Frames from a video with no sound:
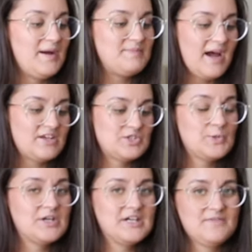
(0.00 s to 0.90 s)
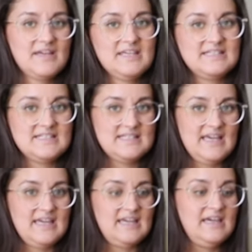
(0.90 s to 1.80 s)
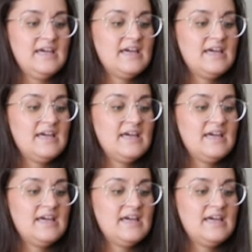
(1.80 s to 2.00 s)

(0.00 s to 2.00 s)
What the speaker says: I'm not sure if I can say